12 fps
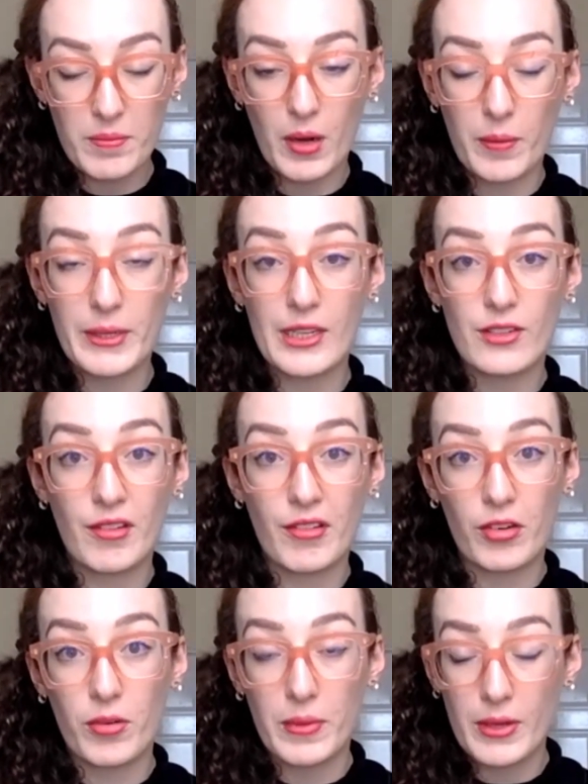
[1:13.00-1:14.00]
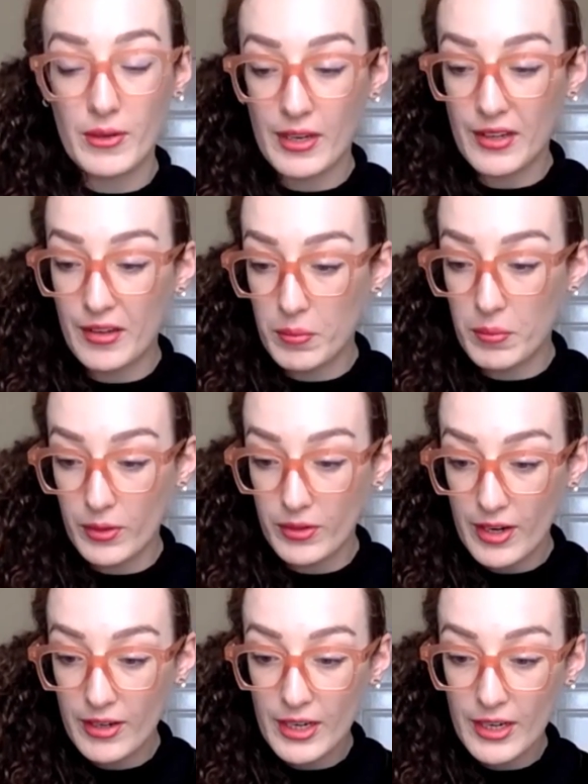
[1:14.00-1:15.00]
populations or communities in border
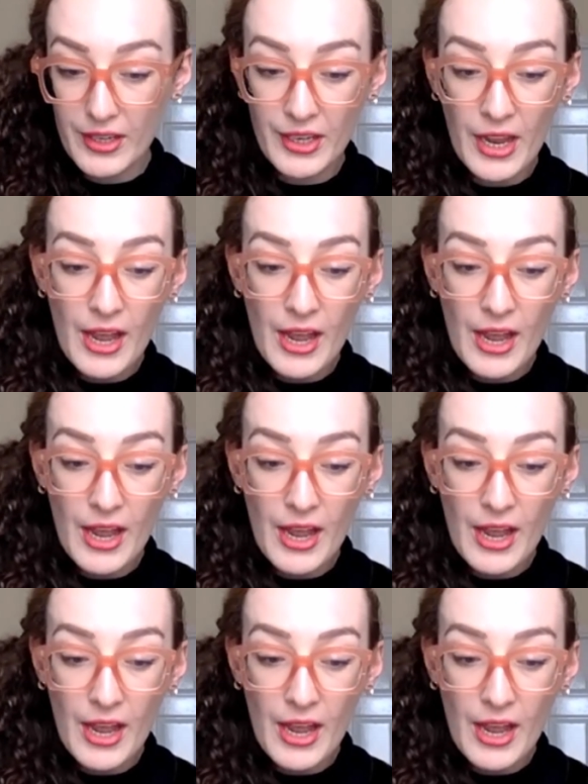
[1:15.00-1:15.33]
areas.